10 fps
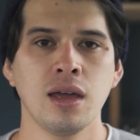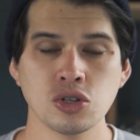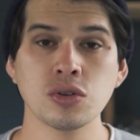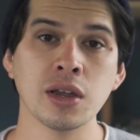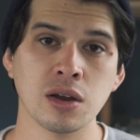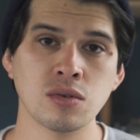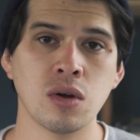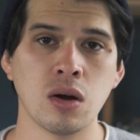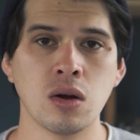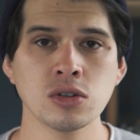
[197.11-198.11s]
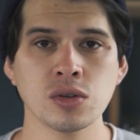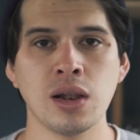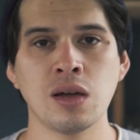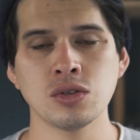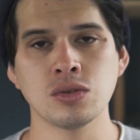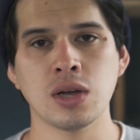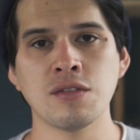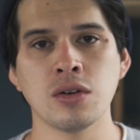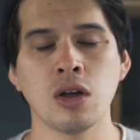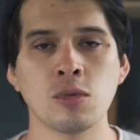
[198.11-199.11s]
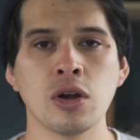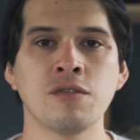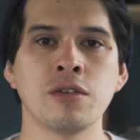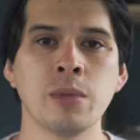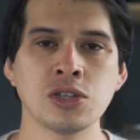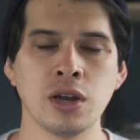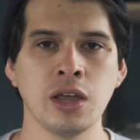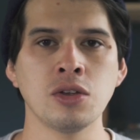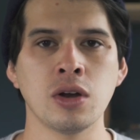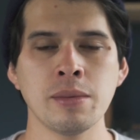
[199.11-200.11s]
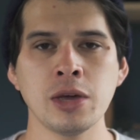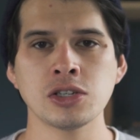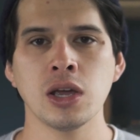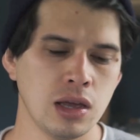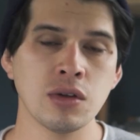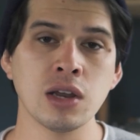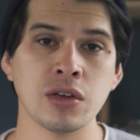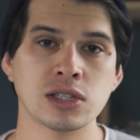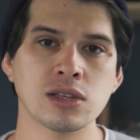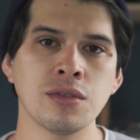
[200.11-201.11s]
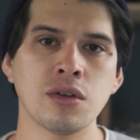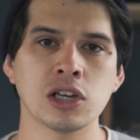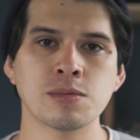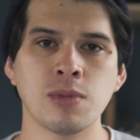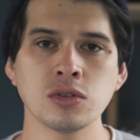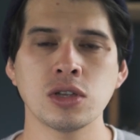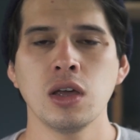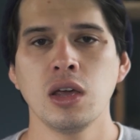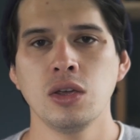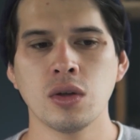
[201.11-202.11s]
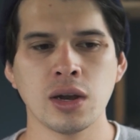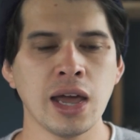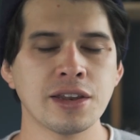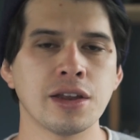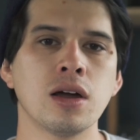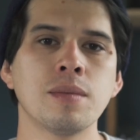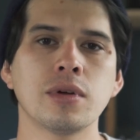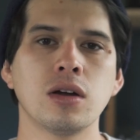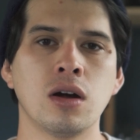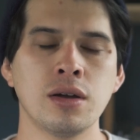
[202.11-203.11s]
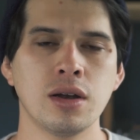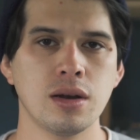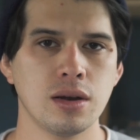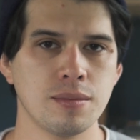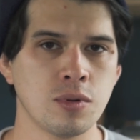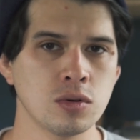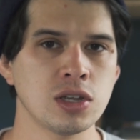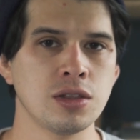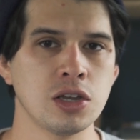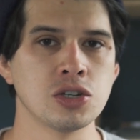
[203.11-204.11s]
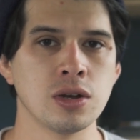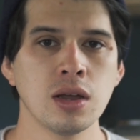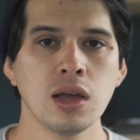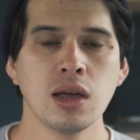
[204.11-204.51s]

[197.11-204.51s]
Shooting in RAW also allows you to have a lot more information in your image. Even if it's underexposed, you can light it up on post-edition.